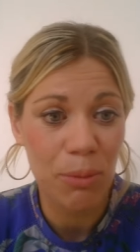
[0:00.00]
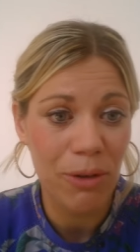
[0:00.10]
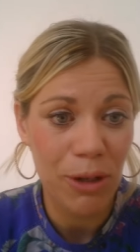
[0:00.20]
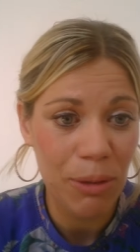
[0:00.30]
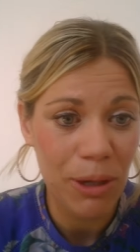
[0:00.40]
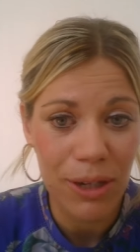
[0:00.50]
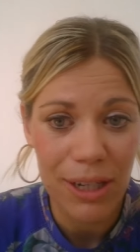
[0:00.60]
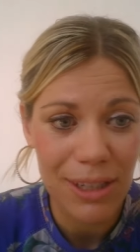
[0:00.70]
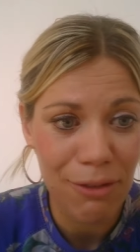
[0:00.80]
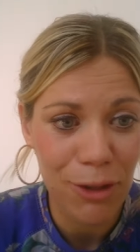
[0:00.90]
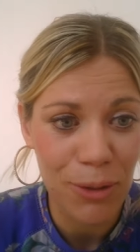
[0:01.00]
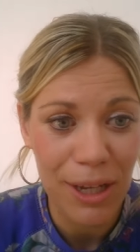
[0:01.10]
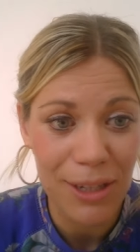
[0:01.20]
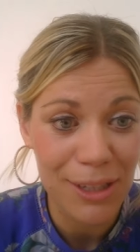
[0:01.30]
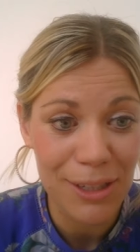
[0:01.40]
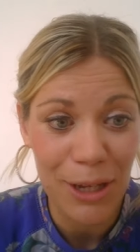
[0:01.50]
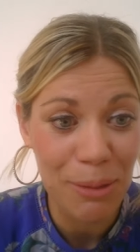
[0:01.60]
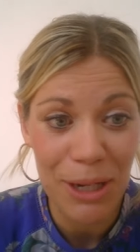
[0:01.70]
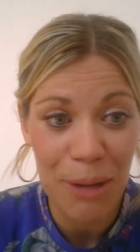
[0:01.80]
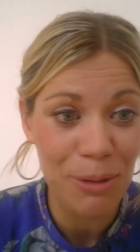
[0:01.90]
but we've got to be honest, in a few years, there's
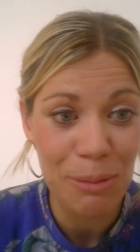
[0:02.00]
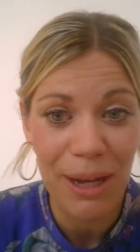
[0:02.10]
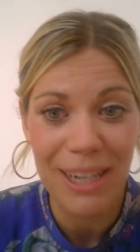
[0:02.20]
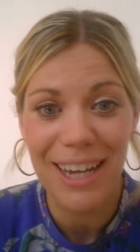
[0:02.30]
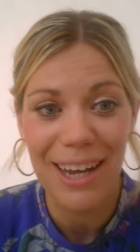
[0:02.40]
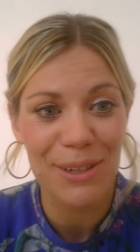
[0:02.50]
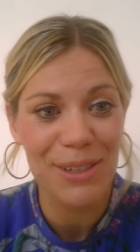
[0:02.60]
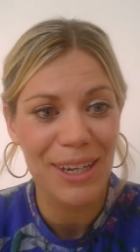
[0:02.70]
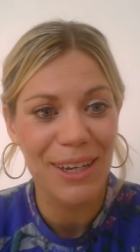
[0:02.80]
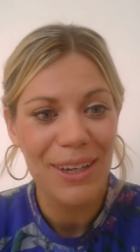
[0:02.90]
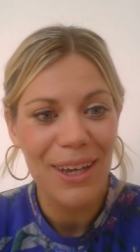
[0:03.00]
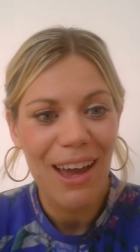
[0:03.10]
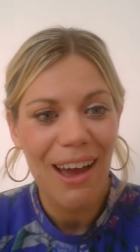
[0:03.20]
going to be no one to pay tax to,